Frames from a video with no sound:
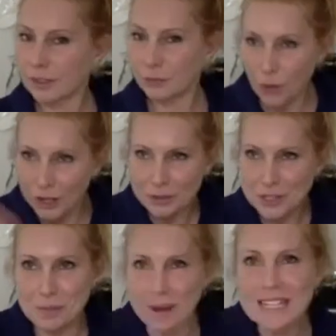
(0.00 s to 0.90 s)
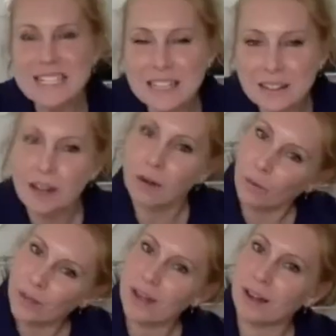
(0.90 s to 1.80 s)
Why don't we just paint it? And I'm like, oh
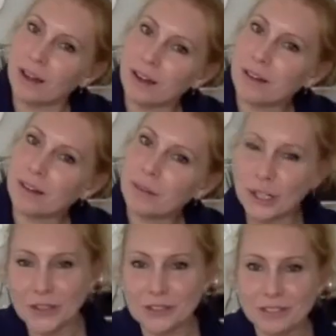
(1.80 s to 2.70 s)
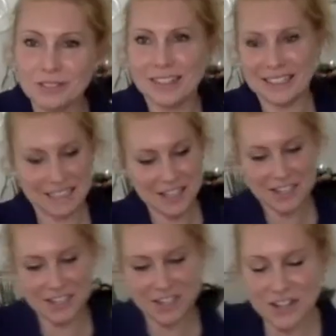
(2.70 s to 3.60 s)
yeah, we could. And
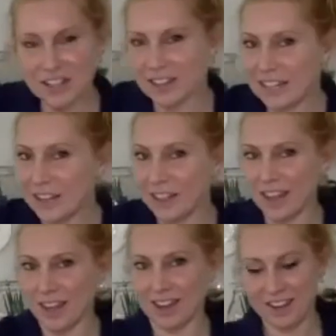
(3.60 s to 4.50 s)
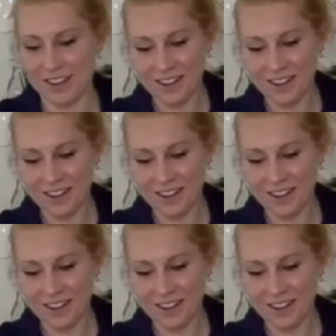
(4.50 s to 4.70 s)
they don't think.